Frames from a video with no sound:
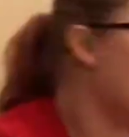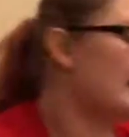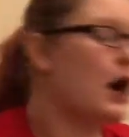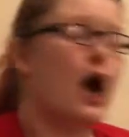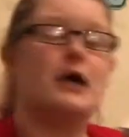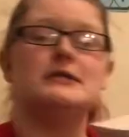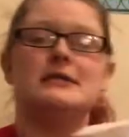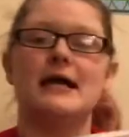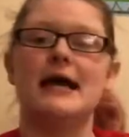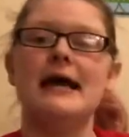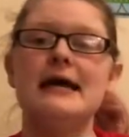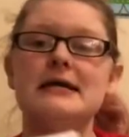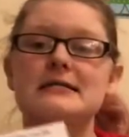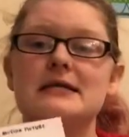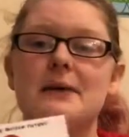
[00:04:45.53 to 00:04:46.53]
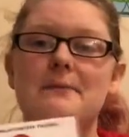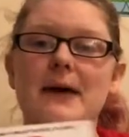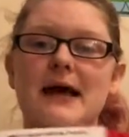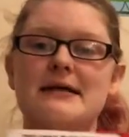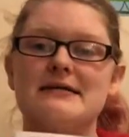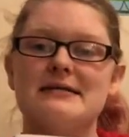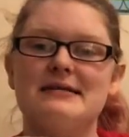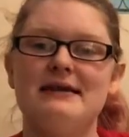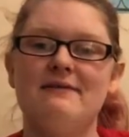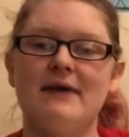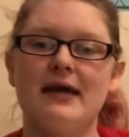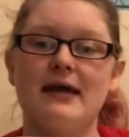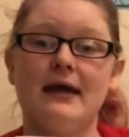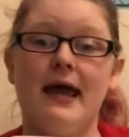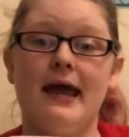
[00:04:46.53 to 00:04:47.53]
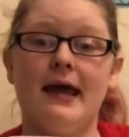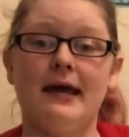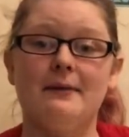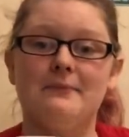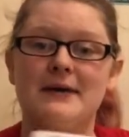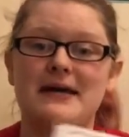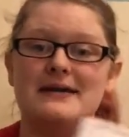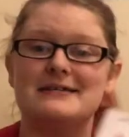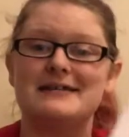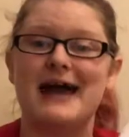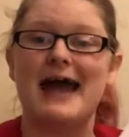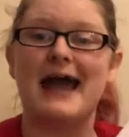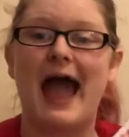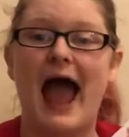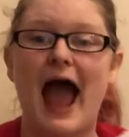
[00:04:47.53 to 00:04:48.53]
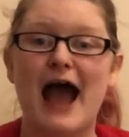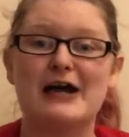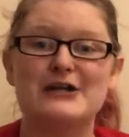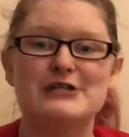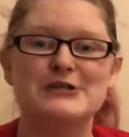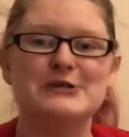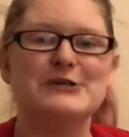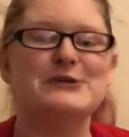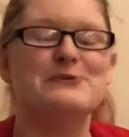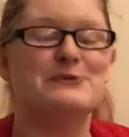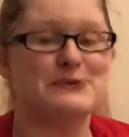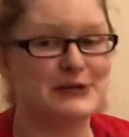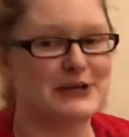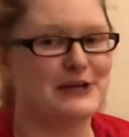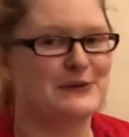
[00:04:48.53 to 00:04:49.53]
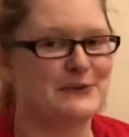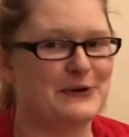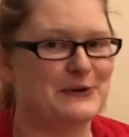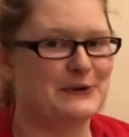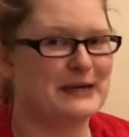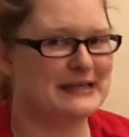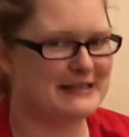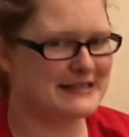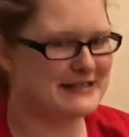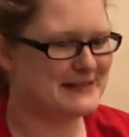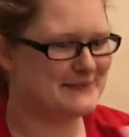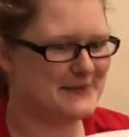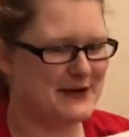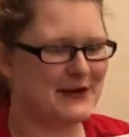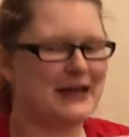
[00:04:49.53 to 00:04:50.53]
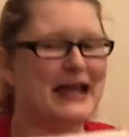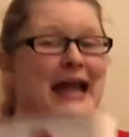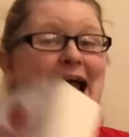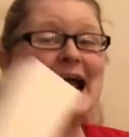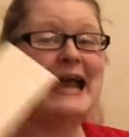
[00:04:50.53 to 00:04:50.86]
I got It by Stephen King because I actually really want to read this book,